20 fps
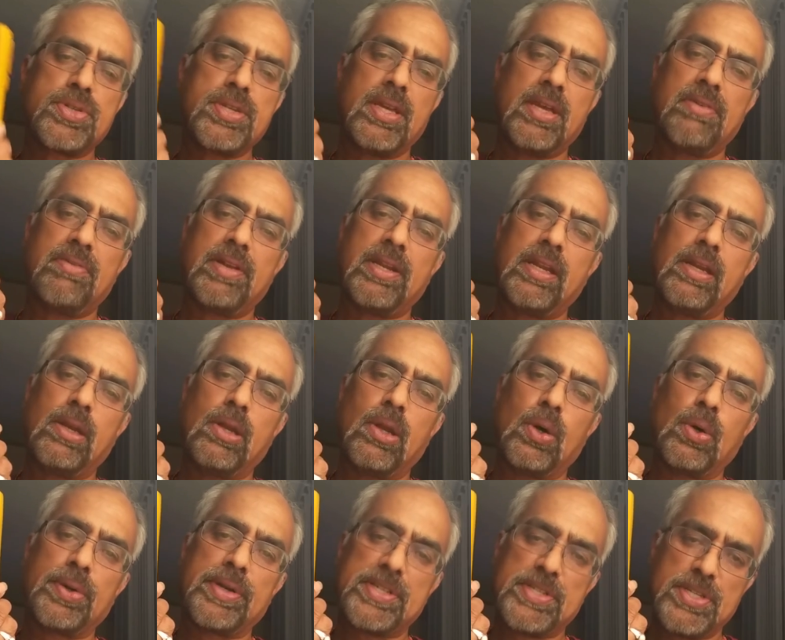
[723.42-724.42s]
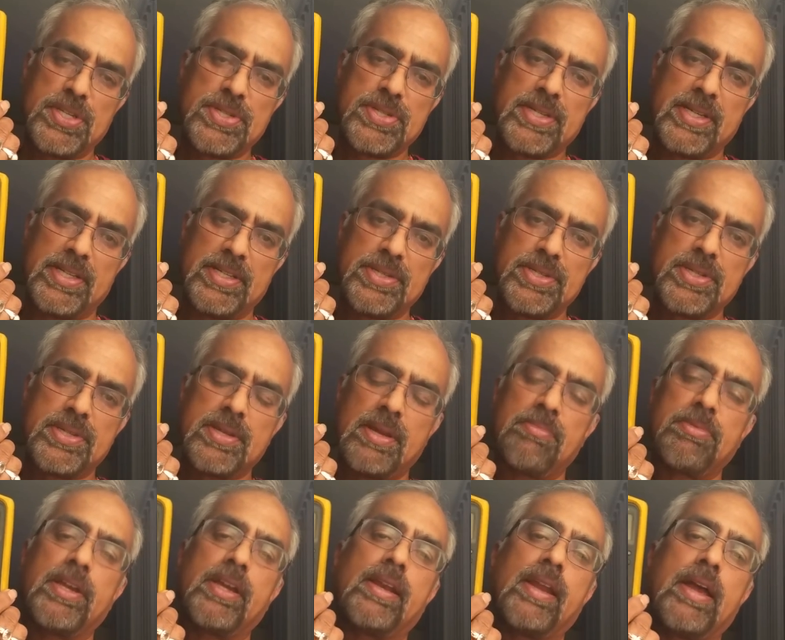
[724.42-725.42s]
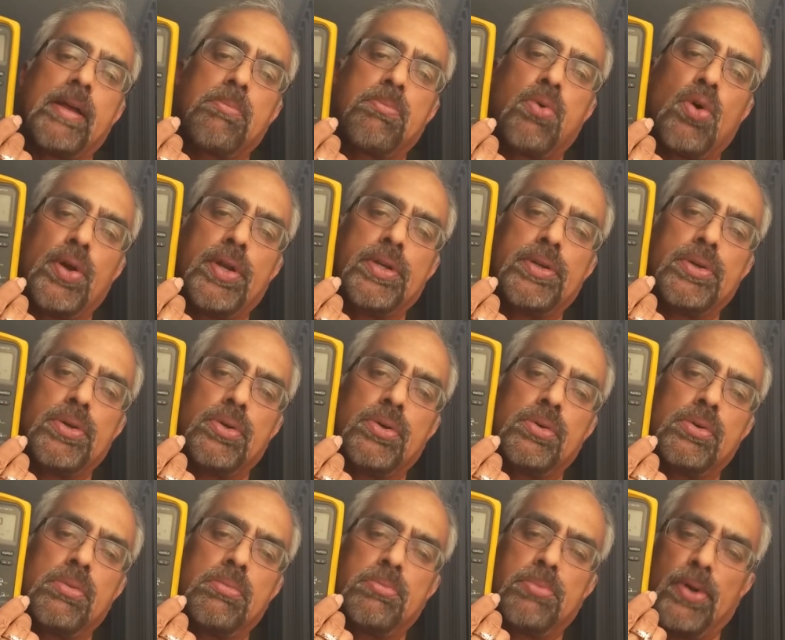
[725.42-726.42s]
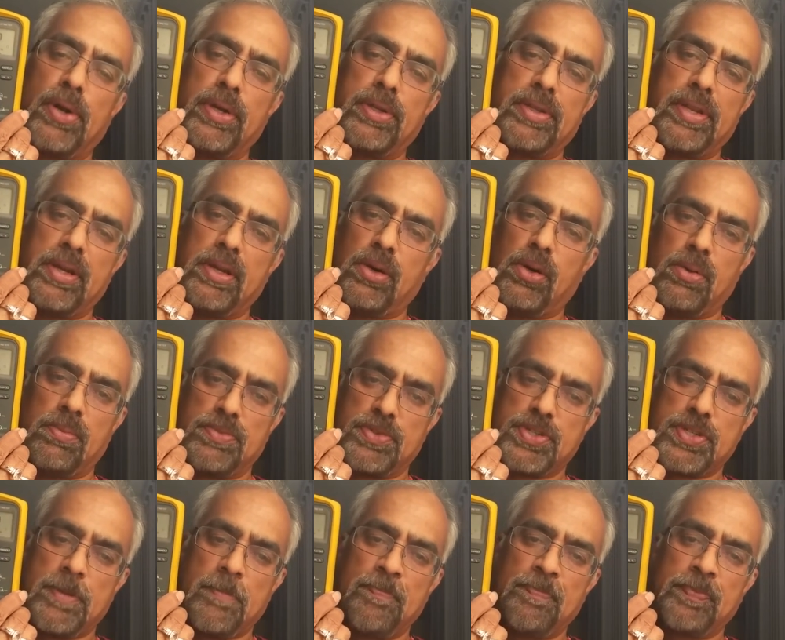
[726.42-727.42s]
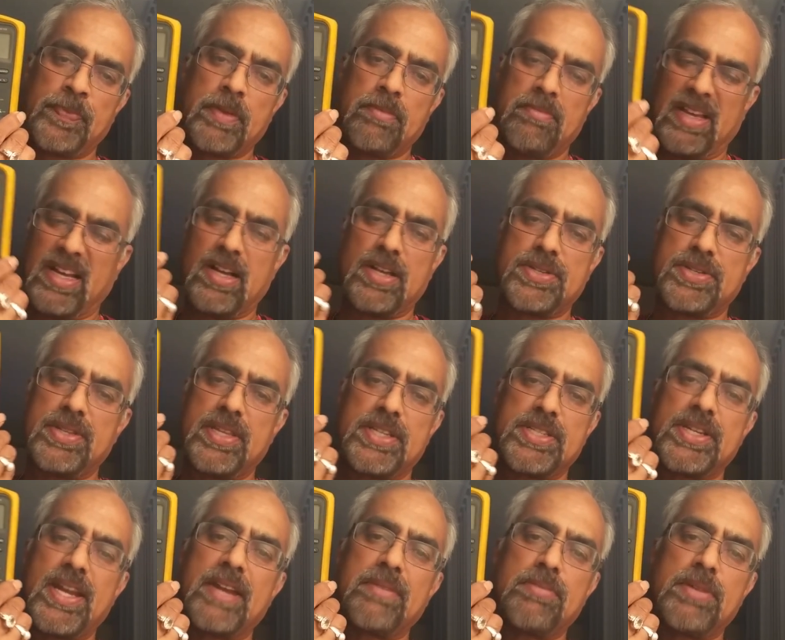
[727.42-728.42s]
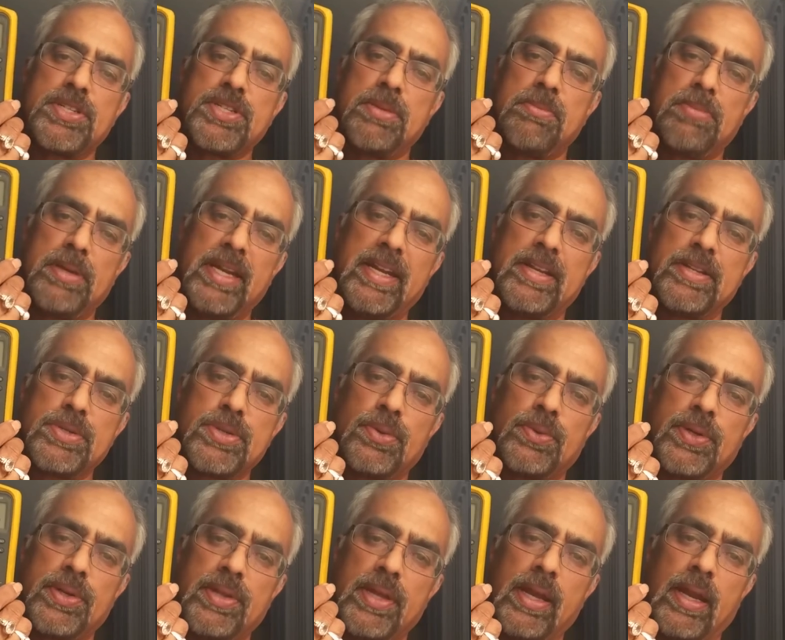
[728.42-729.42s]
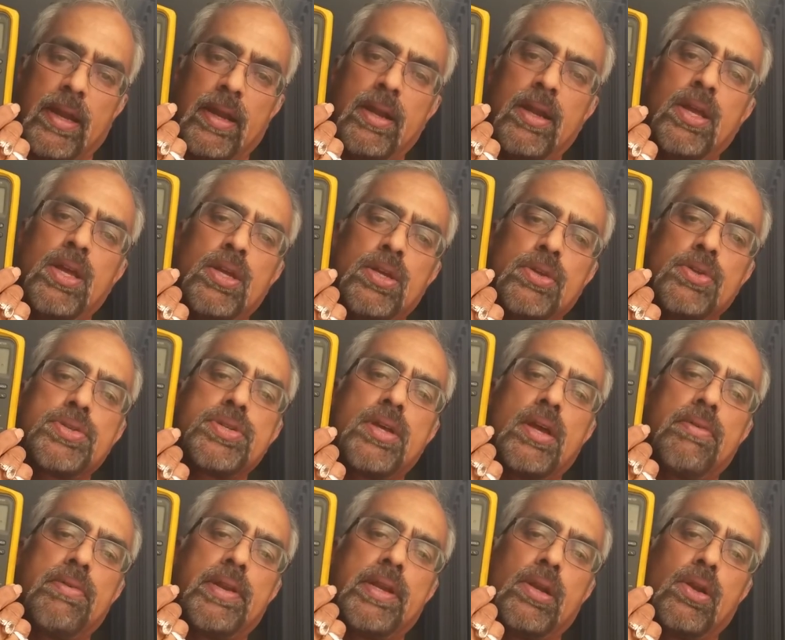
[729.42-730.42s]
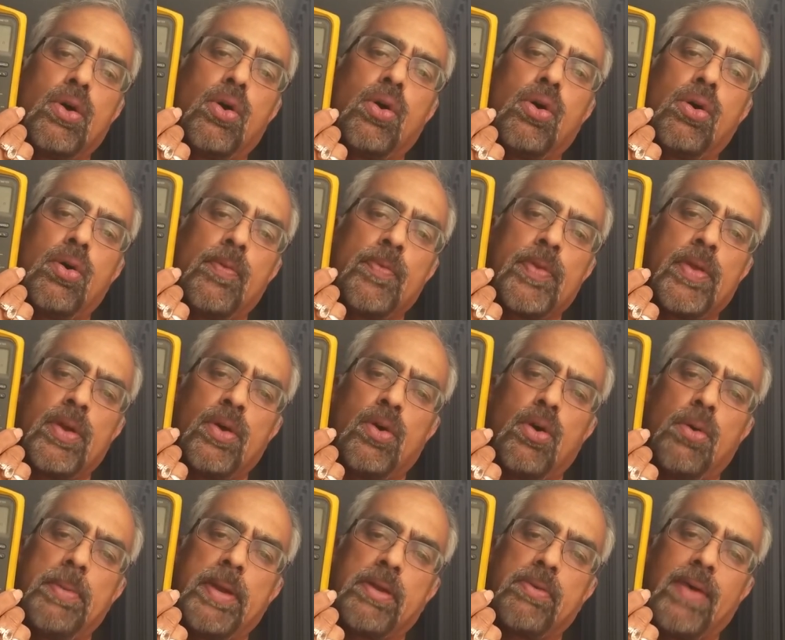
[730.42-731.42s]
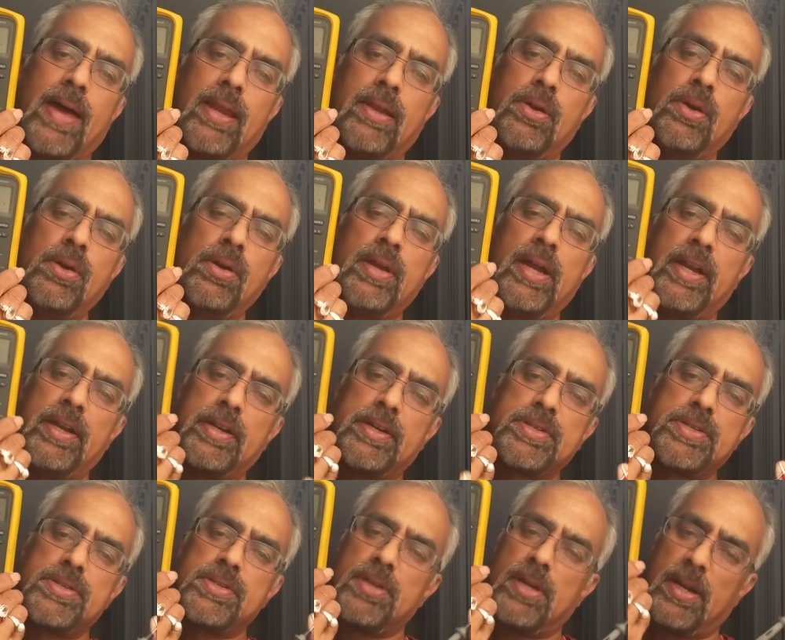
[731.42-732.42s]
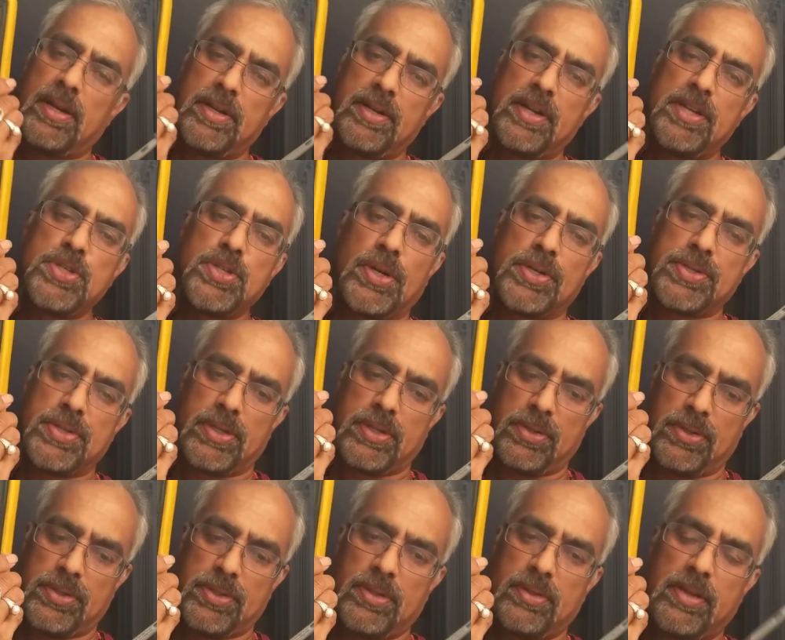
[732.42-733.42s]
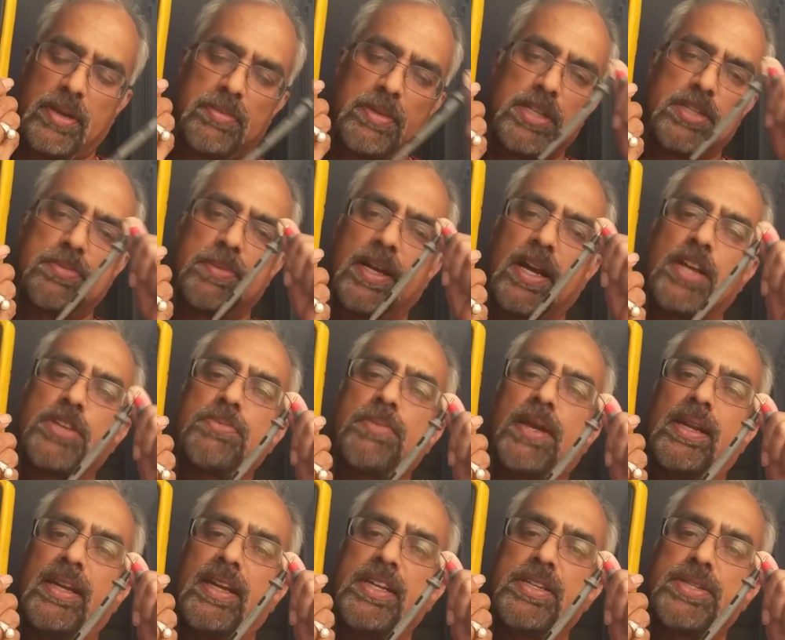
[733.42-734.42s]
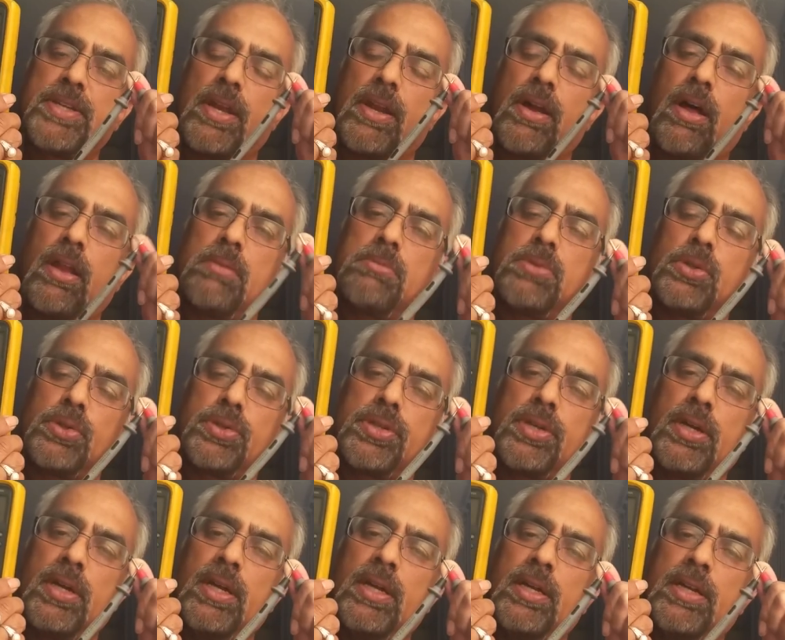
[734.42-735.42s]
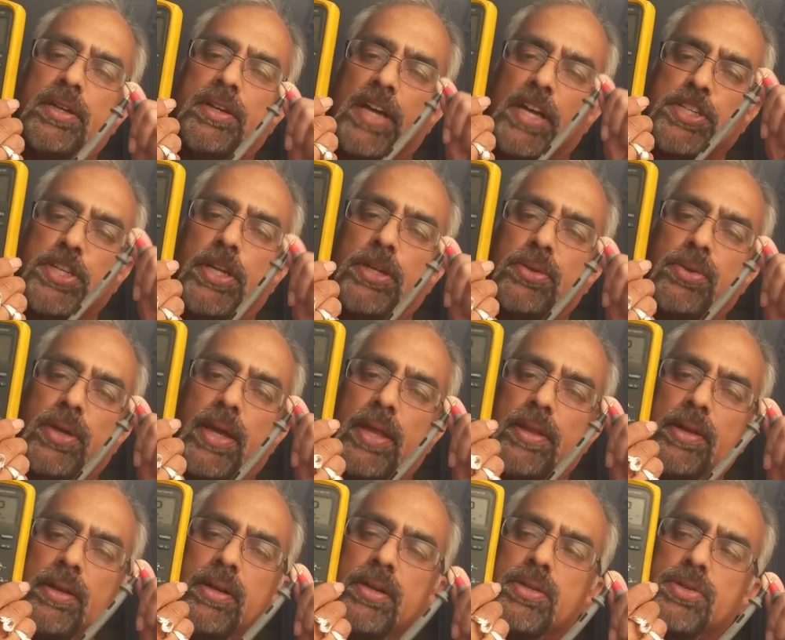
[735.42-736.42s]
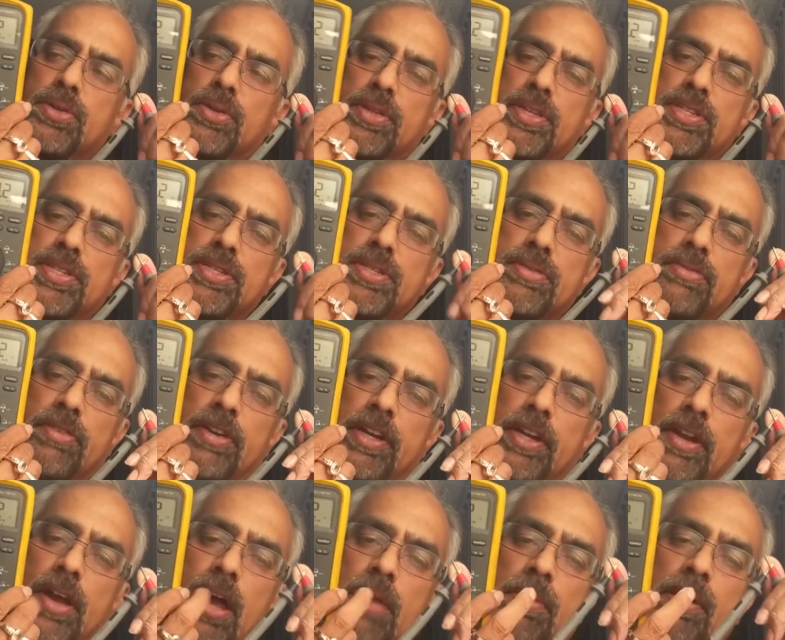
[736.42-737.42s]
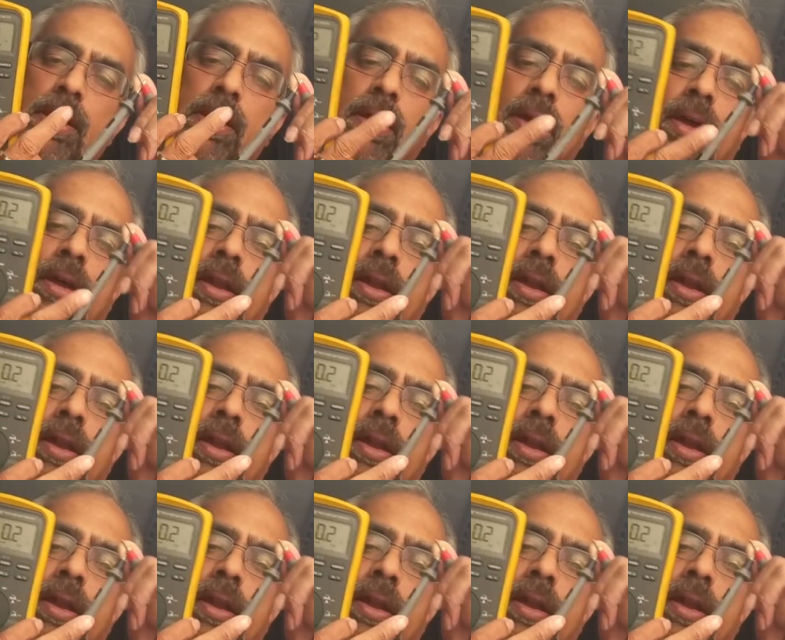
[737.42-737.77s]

see a very low resistance, something like 0.2, 0.3 ohms. Because there's not much impedance over there, you see a very low ohmic value, and it's under a short circuit. That means because my leads are all both touching together, so this is very normal.